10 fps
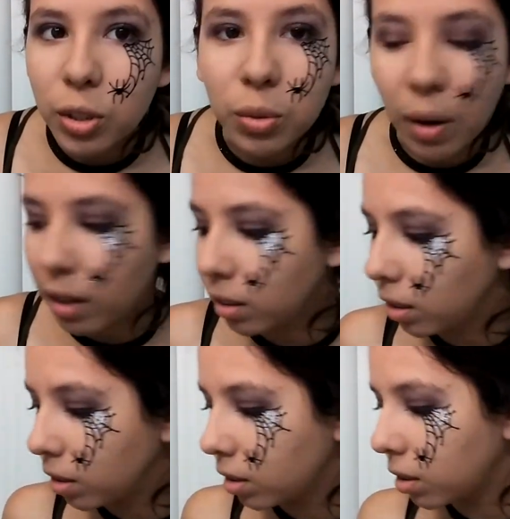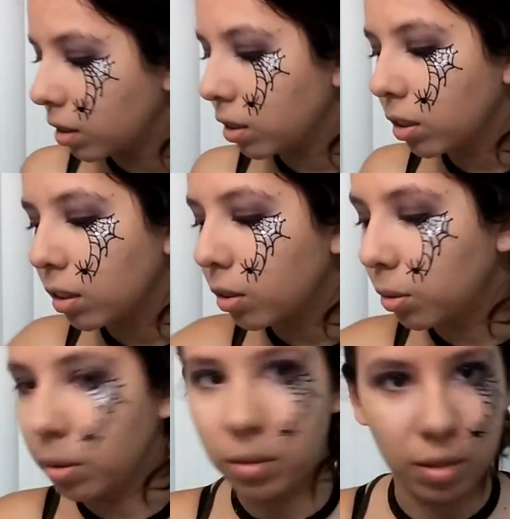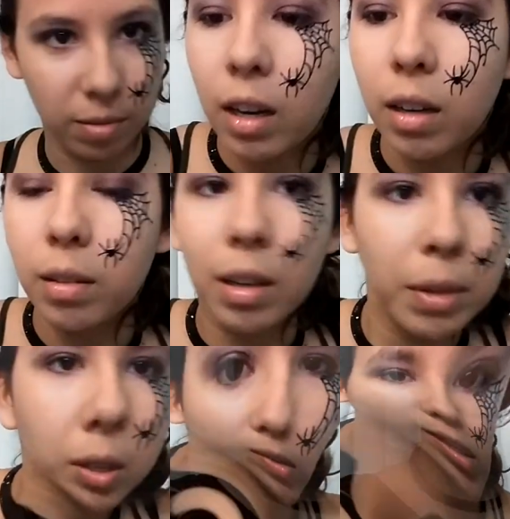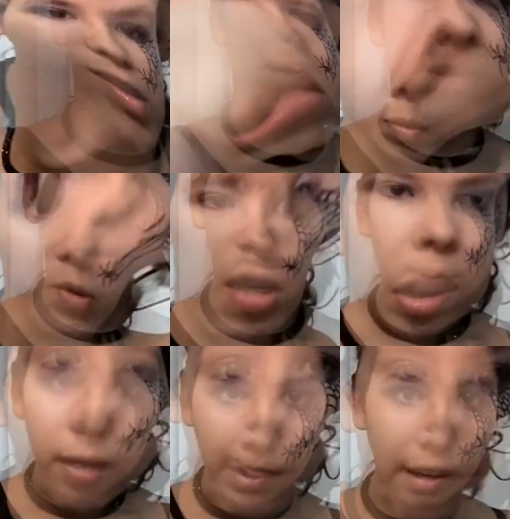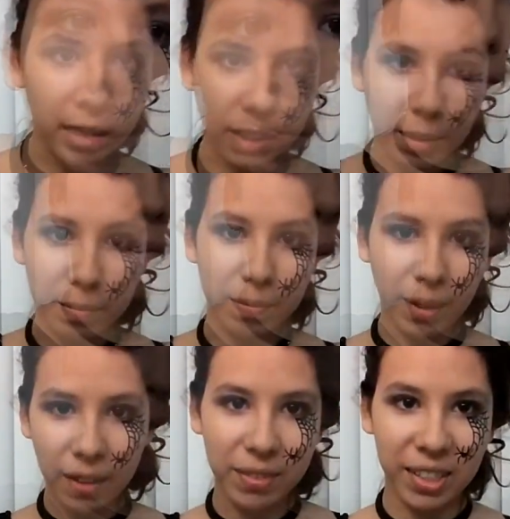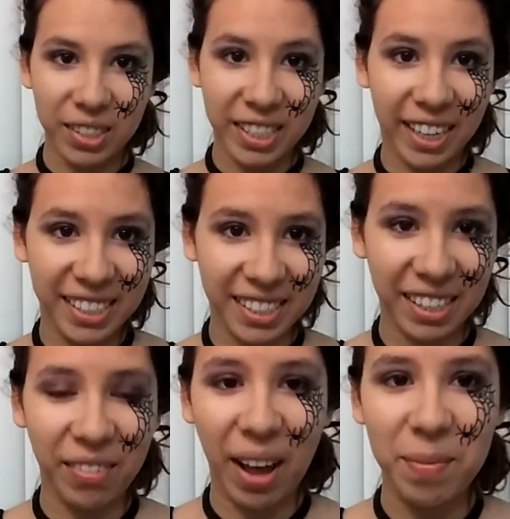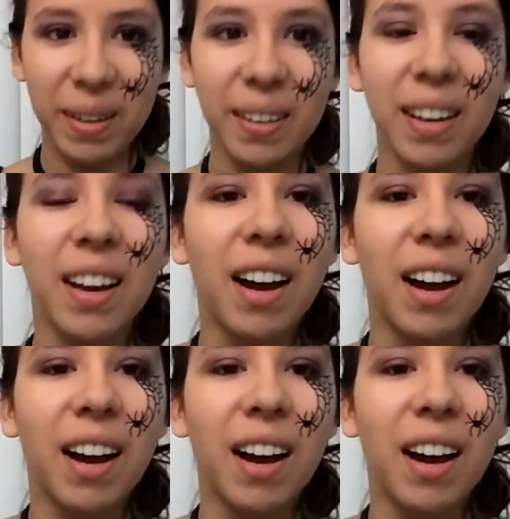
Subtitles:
Do I look cool? Let me go get some water. Okay, some obvious changes have happened.